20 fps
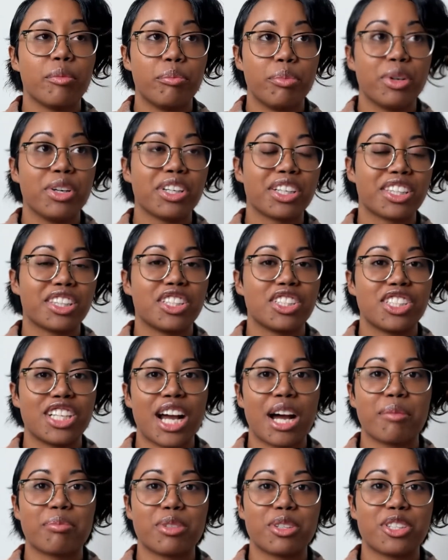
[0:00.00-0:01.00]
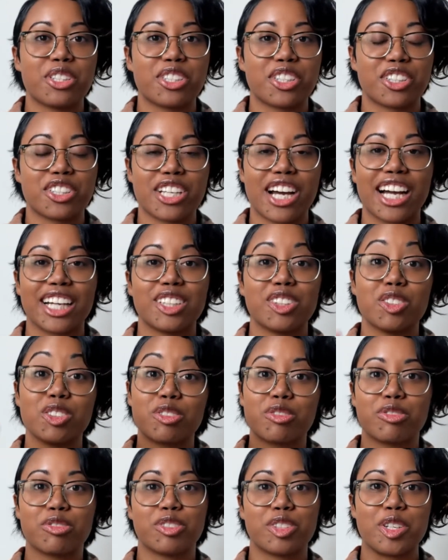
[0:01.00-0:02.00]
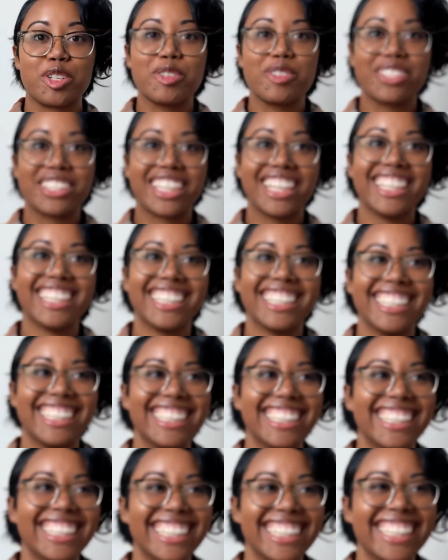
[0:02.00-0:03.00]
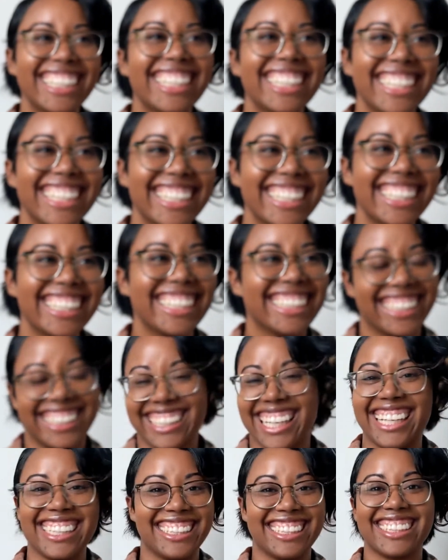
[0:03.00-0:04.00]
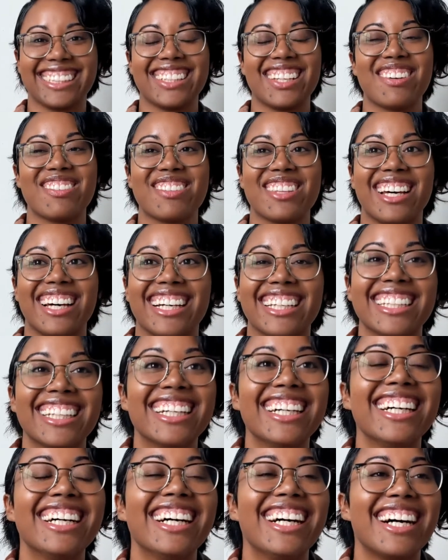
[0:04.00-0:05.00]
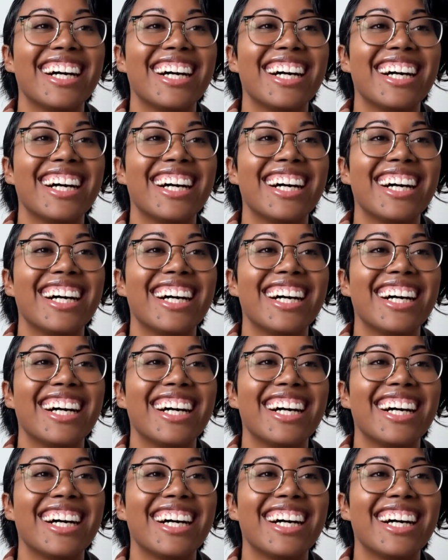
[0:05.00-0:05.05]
In the book, their chapters are titled Fruit. I just love that.